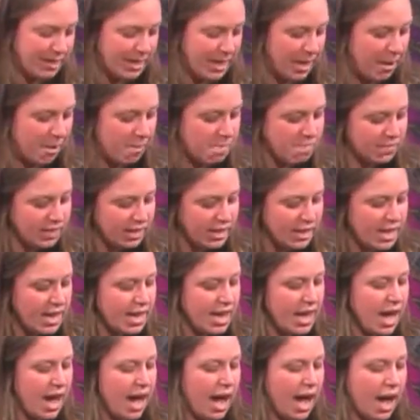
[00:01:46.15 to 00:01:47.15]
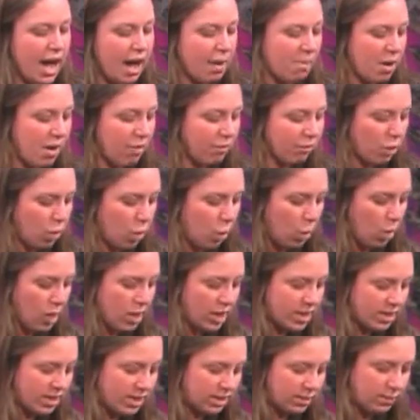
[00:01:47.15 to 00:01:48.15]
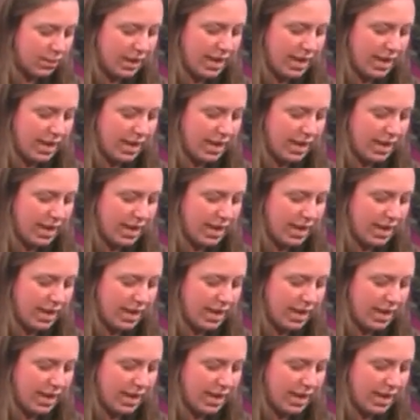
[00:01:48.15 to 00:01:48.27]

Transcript: So, of course,